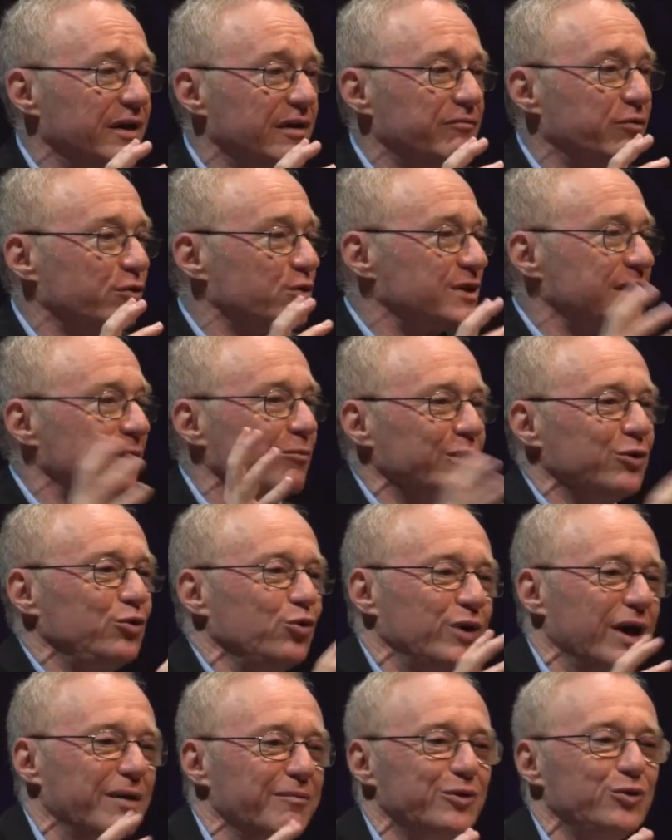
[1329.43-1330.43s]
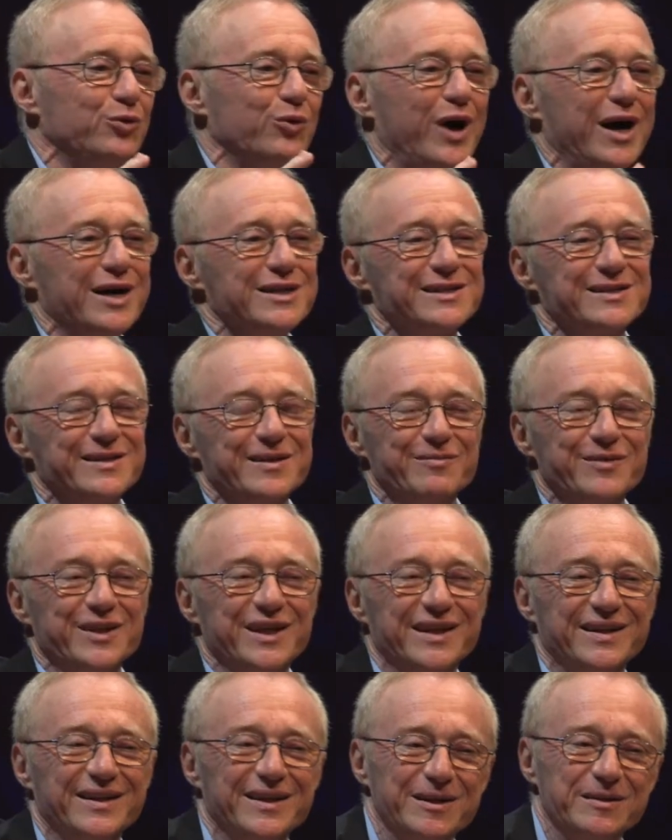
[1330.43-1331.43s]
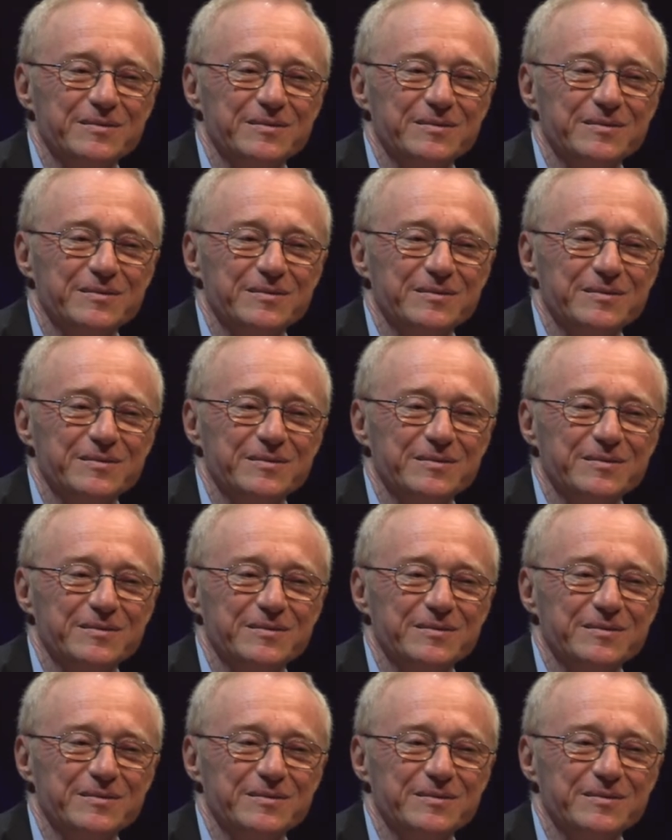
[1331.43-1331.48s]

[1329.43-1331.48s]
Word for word: for someone to come and to ask them that.